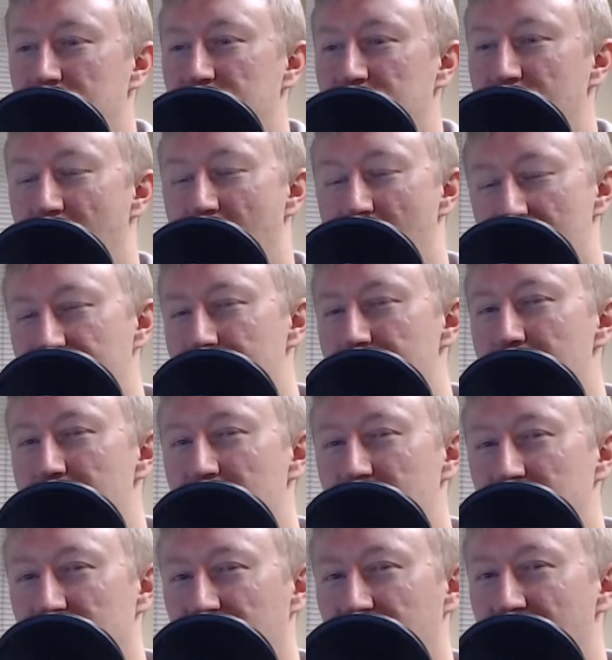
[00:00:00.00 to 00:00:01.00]
Donovan
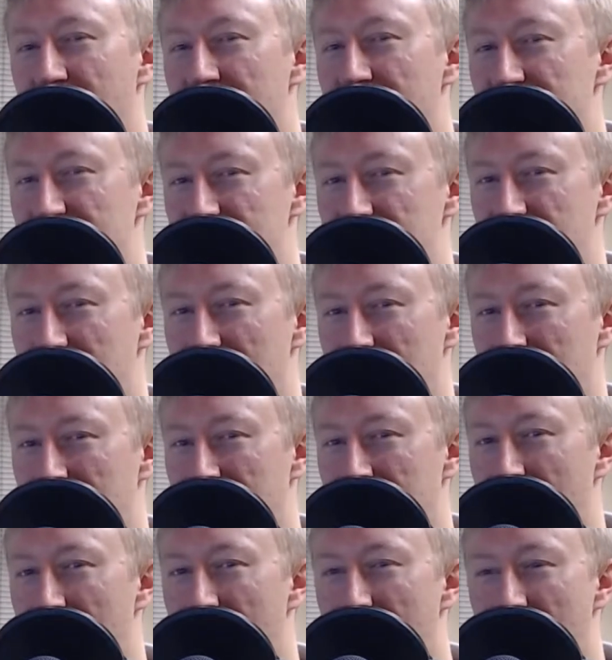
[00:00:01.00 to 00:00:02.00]
Mitchell, ladies and
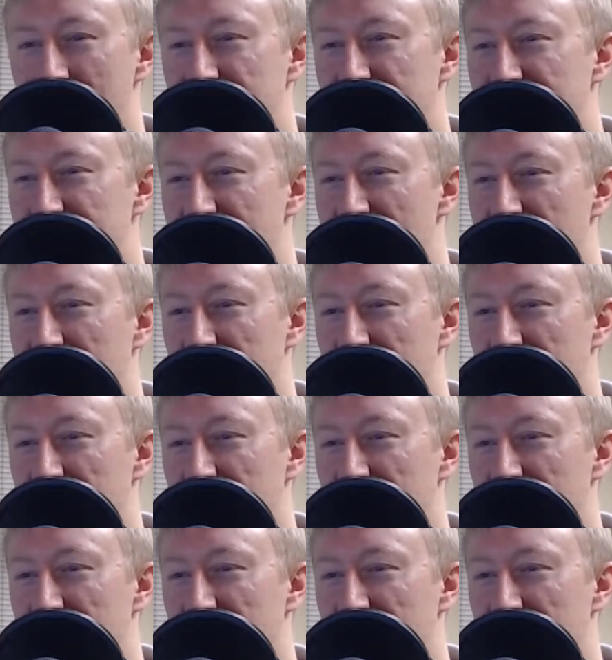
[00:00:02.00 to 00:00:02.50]
gentlemen, on set to